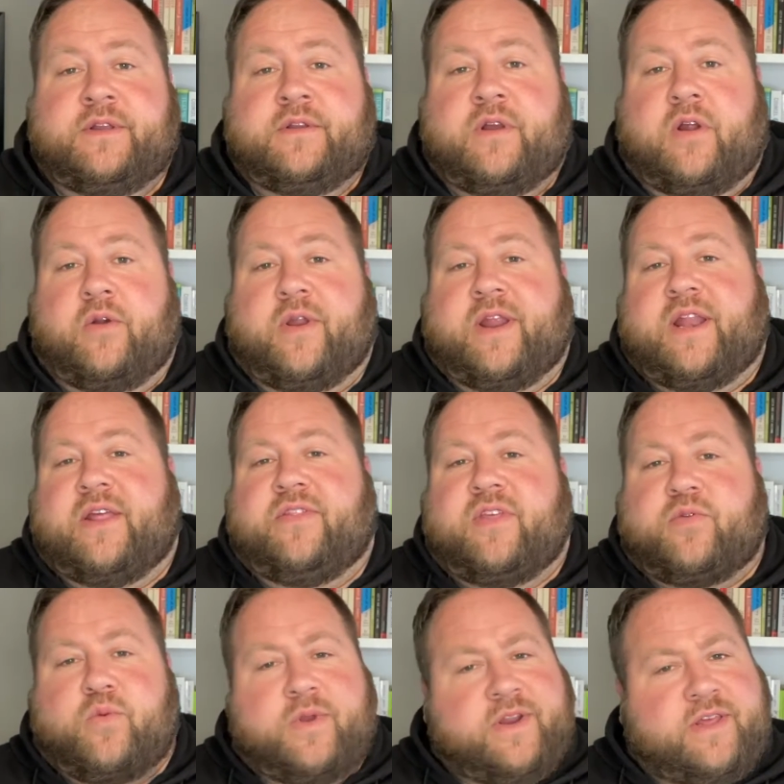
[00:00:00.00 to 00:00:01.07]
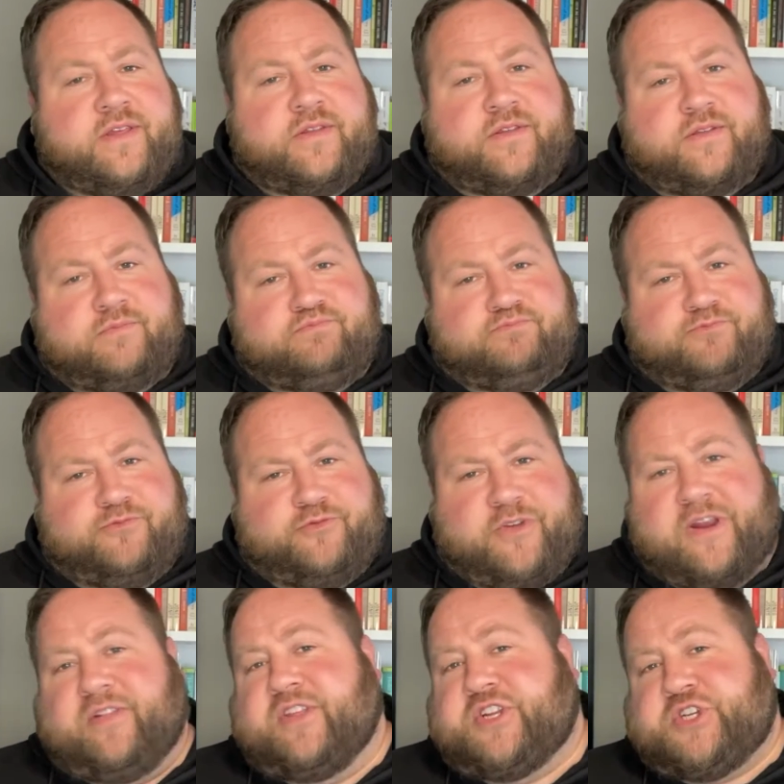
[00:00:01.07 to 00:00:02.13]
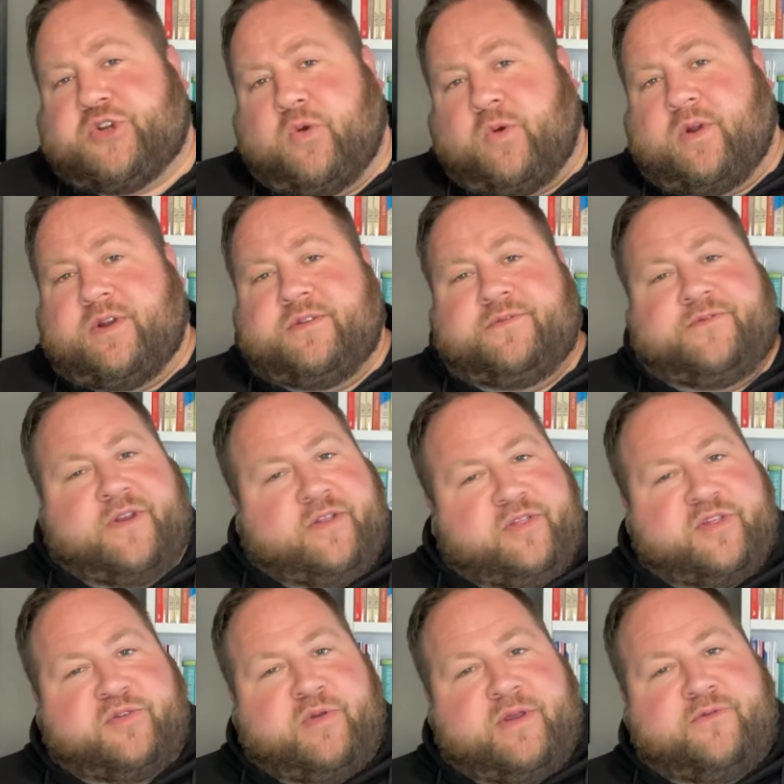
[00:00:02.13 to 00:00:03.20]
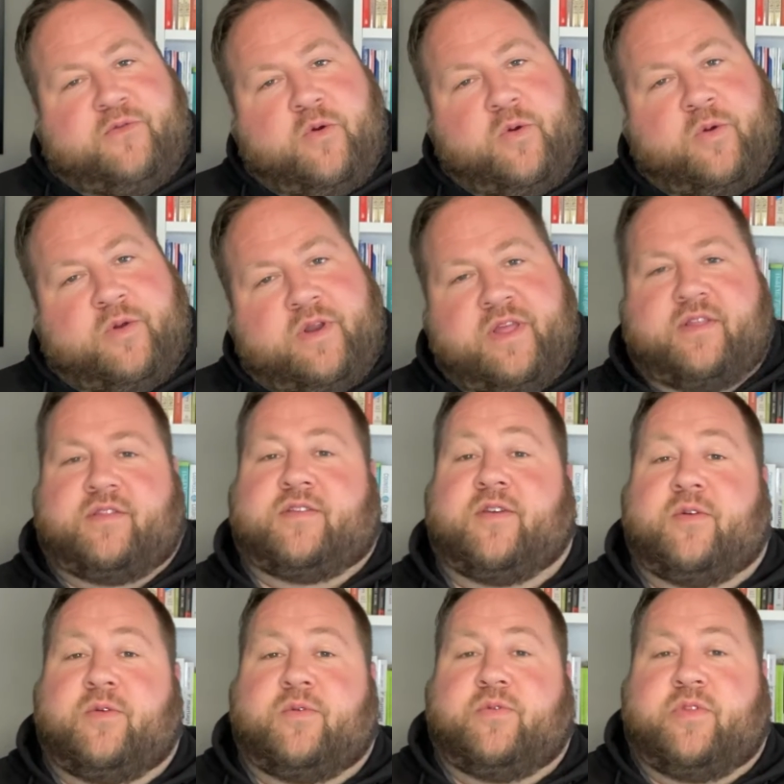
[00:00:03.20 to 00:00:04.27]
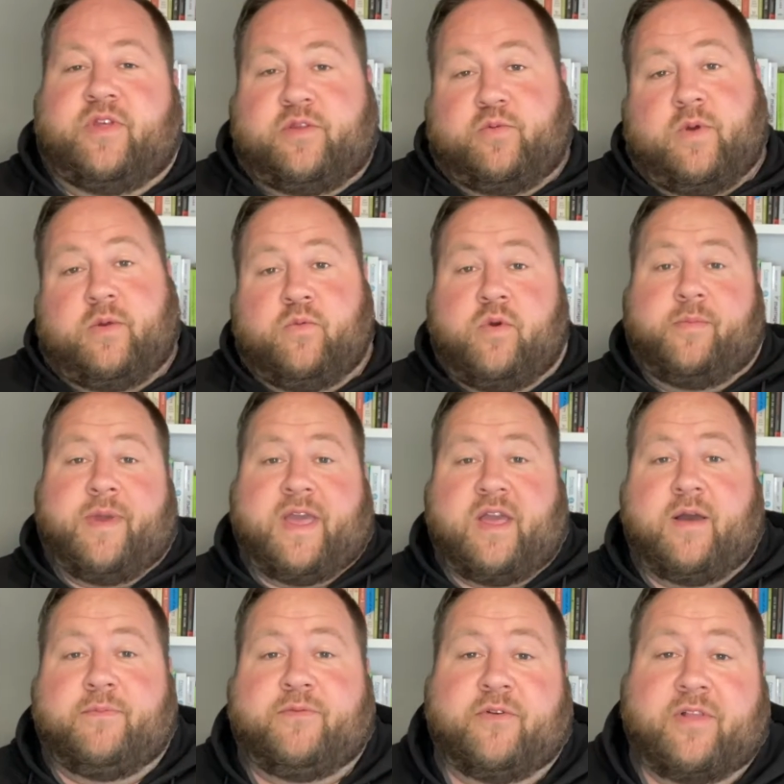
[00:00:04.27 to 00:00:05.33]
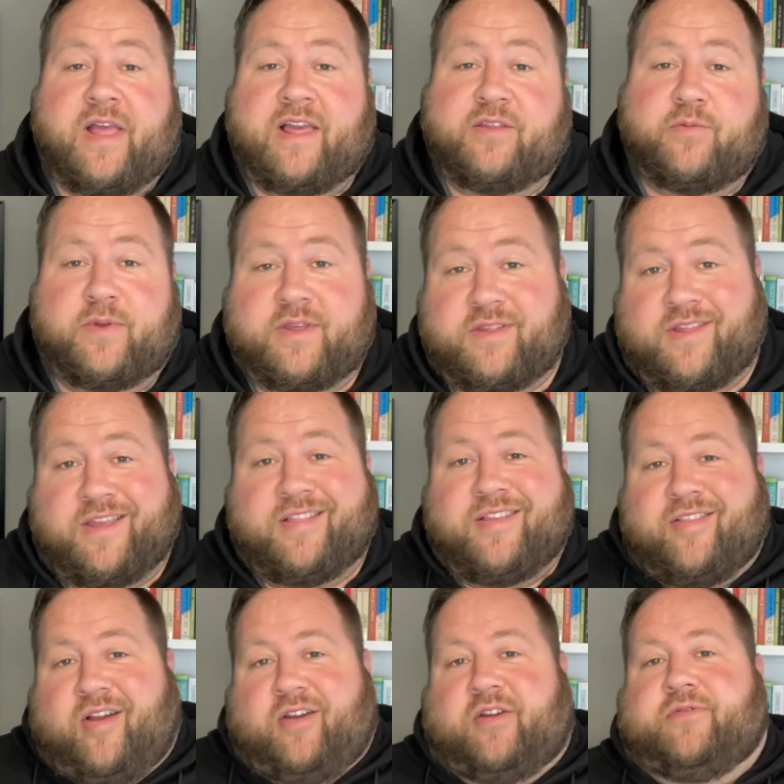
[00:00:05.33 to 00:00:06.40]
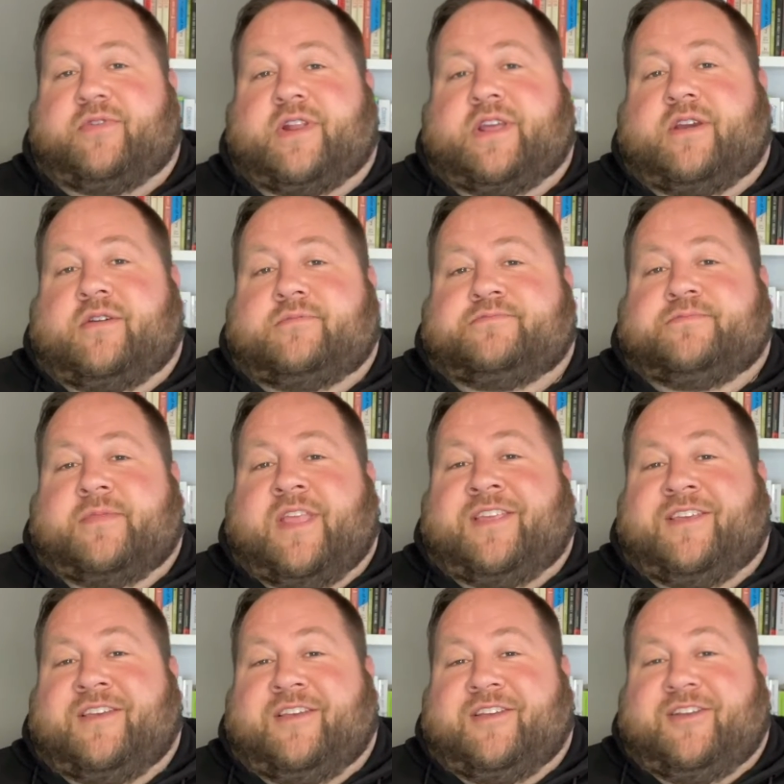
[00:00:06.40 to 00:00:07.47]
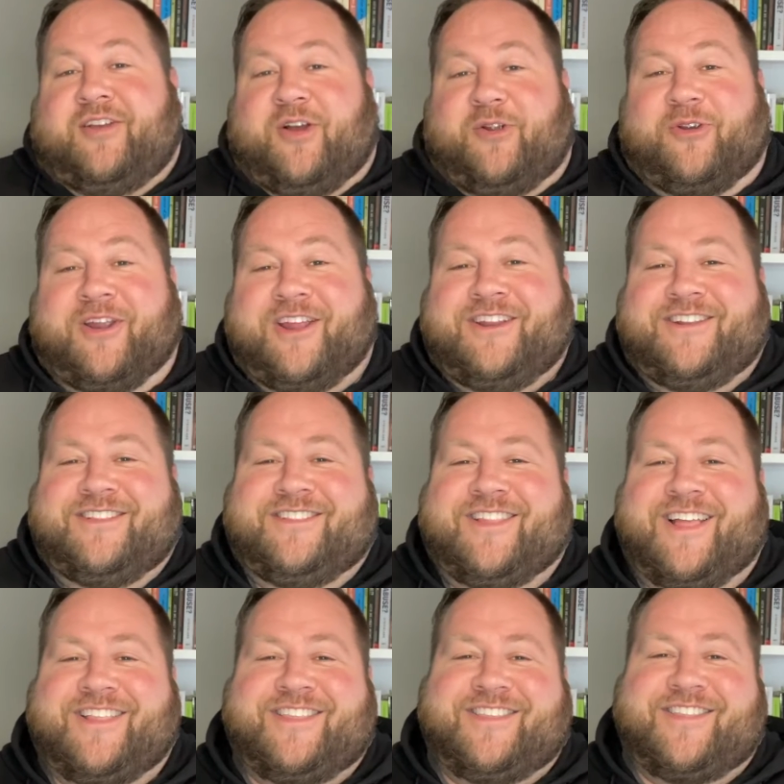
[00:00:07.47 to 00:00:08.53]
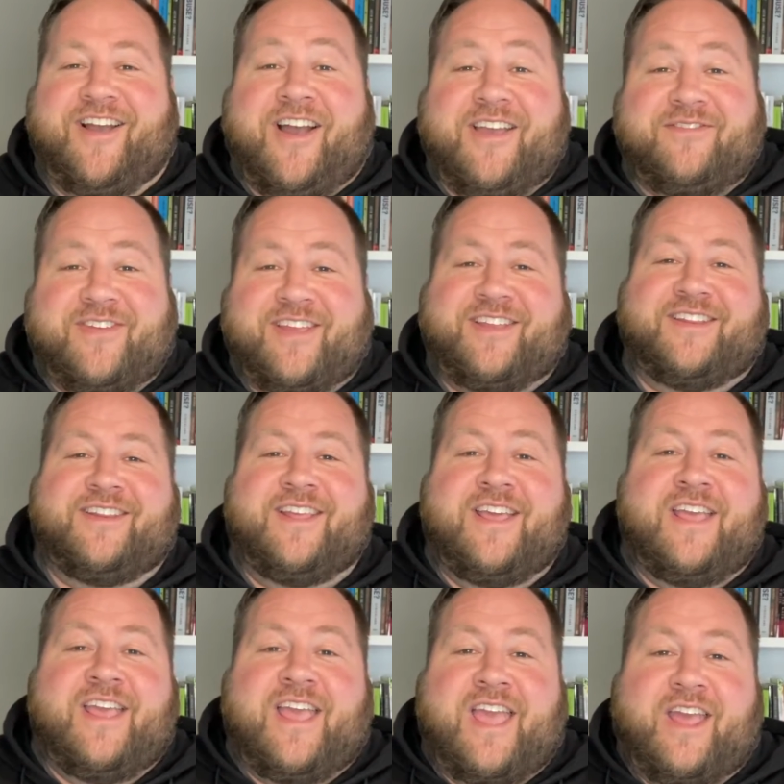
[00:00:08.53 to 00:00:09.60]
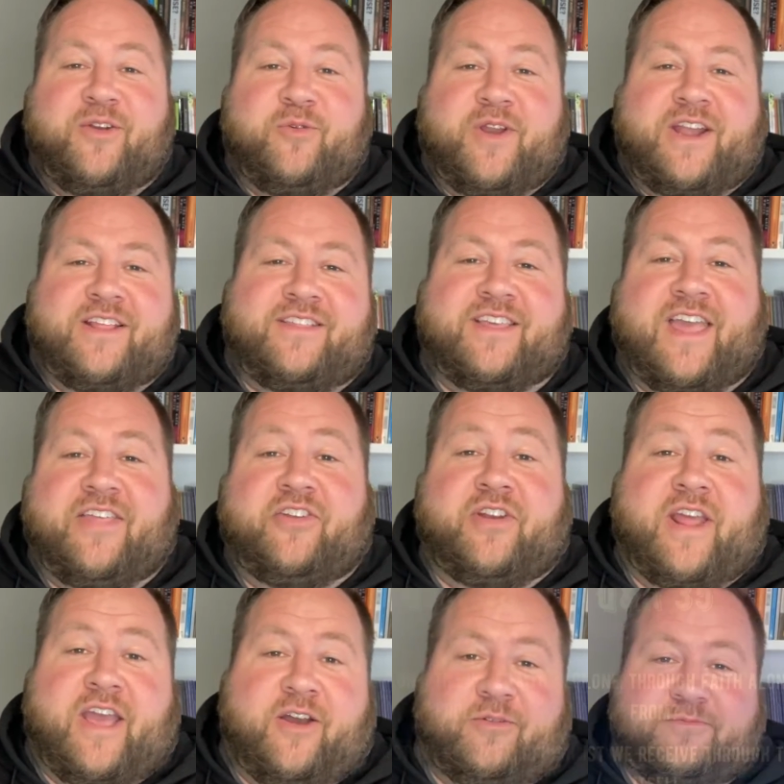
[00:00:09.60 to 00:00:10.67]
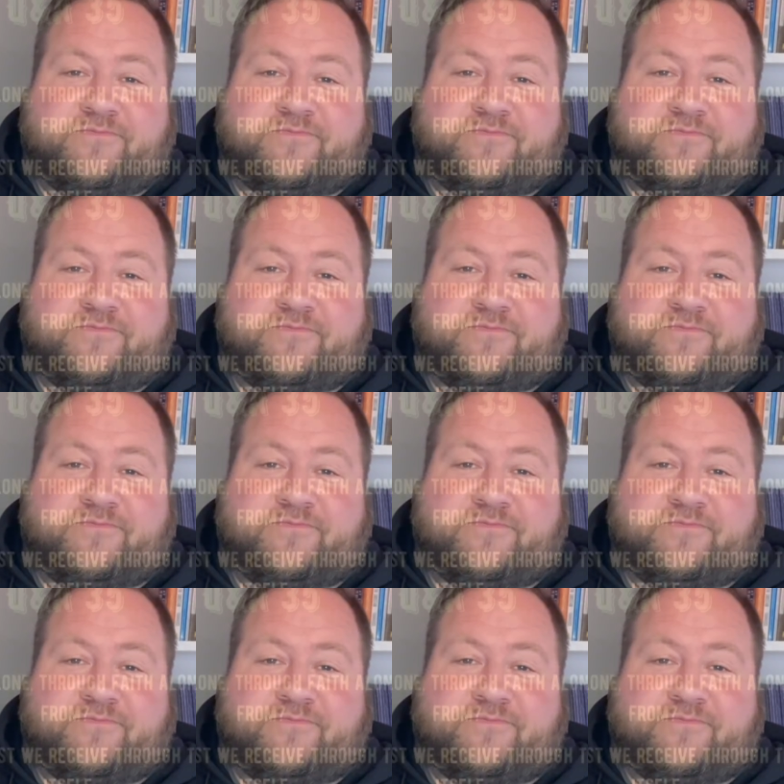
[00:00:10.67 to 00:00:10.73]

All right, and this one is fairly short, fairly straightforward, and so this one will make up for last week's slightly longer video. All right, let's dive in and read it together now.